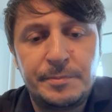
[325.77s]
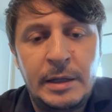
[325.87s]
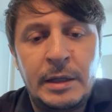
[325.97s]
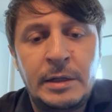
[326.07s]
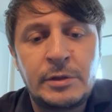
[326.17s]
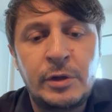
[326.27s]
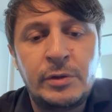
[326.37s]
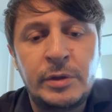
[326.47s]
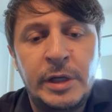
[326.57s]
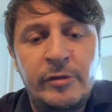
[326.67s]
And then it's going
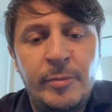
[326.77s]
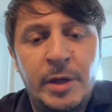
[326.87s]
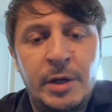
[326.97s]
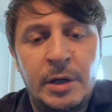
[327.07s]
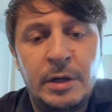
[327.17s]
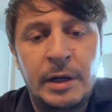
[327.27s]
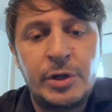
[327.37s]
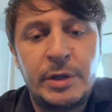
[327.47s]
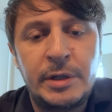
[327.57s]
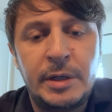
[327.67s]
to give me here,
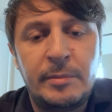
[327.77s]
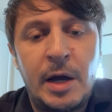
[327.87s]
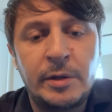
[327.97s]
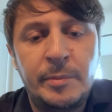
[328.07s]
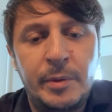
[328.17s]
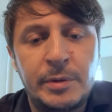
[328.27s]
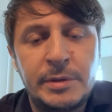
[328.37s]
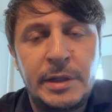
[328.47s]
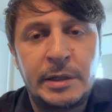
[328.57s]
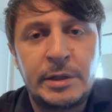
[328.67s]
which are the
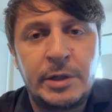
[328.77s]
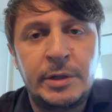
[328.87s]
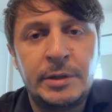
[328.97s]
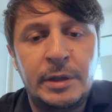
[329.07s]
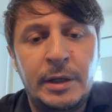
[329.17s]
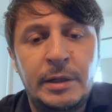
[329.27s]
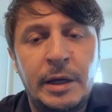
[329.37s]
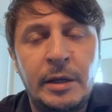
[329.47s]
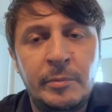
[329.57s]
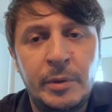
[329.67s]
outputs that currently
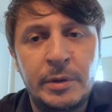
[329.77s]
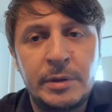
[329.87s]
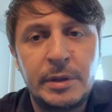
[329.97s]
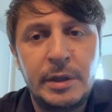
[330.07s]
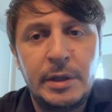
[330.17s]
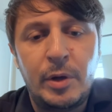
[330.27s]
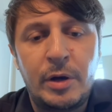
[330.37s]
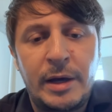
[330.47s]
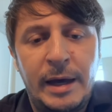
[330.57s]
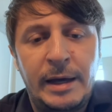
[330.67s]
the input
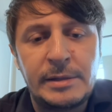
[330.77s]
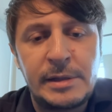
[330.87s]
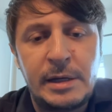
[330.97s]
block has.